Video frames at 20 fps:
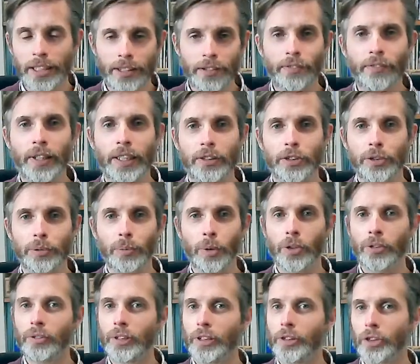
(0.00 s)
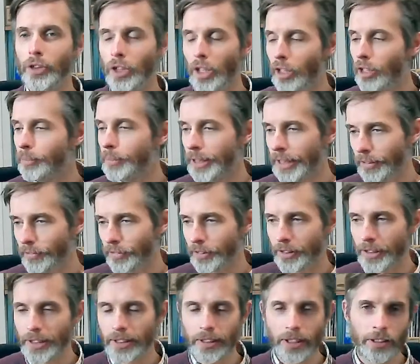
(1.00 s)
the effect you want and the timing and
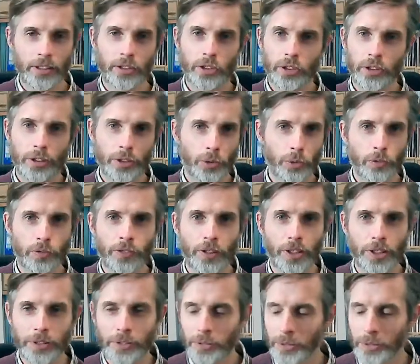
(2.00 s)
everything, then it's all fine.